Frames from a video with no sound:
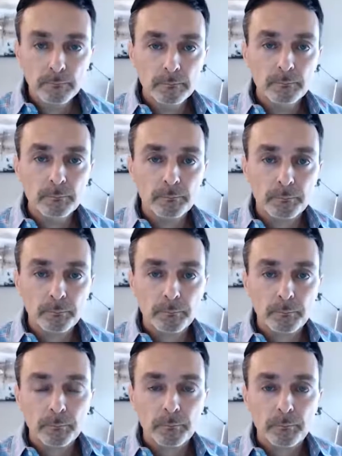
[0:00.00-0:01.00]

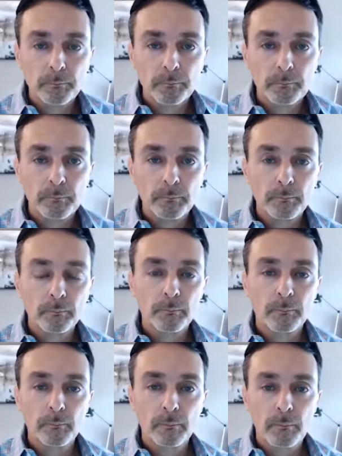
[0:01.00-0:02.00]

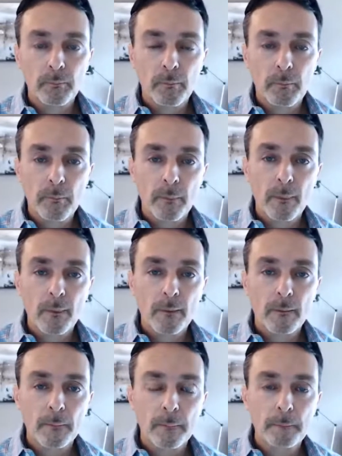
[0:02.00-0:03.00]

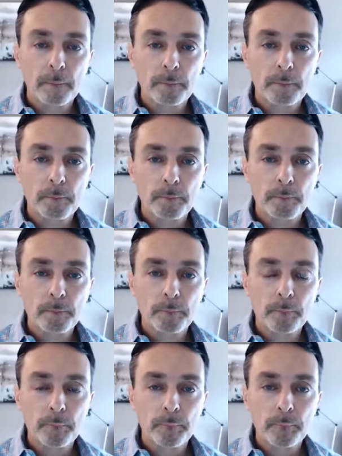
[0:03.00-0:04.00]

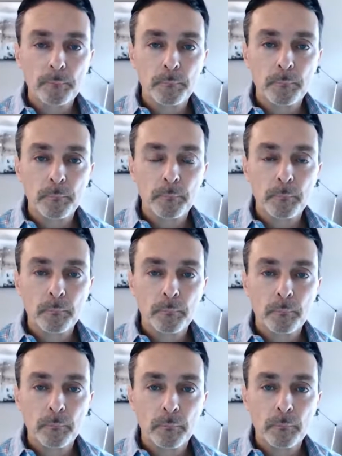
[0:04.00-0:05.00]

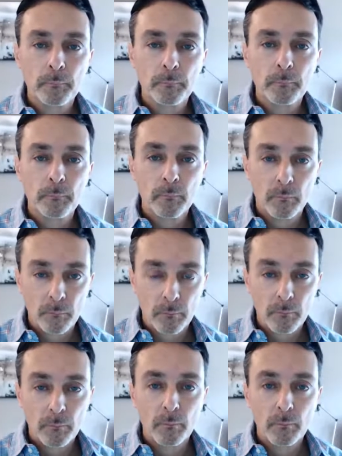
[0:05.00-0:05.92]
(silent)